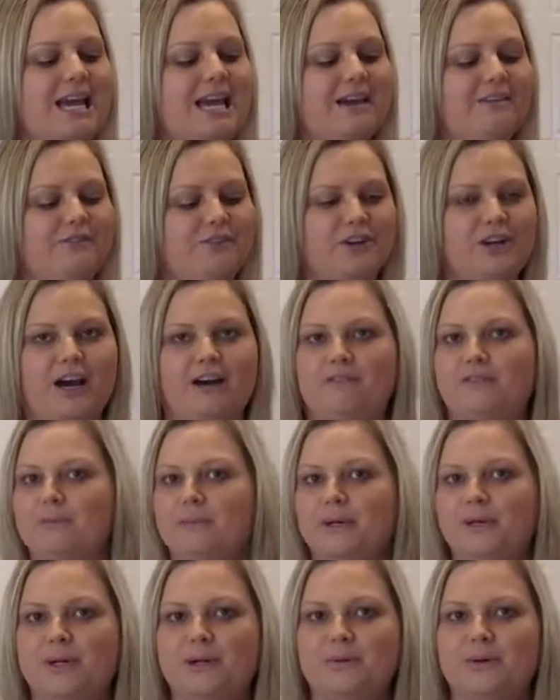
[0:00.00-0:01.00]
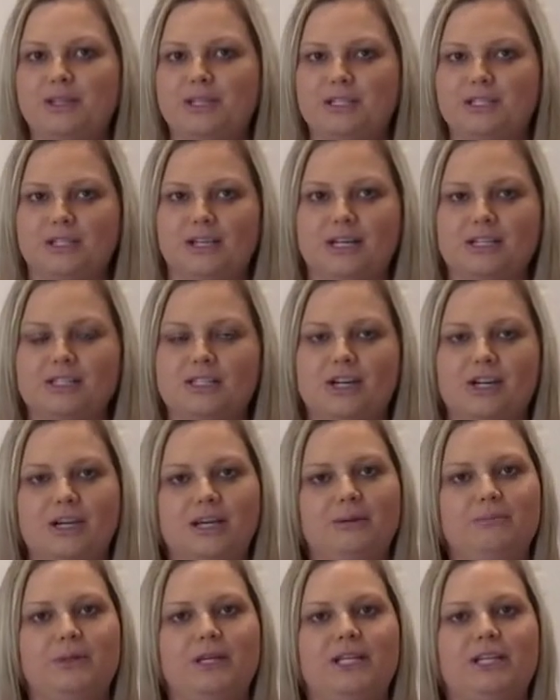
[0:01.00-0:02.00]
If you're not familiar with the Deluxe
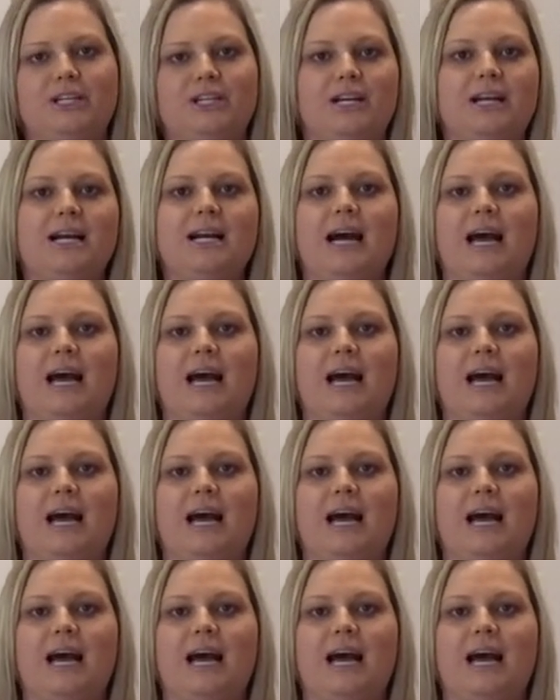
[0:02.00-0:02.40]
cooking blender,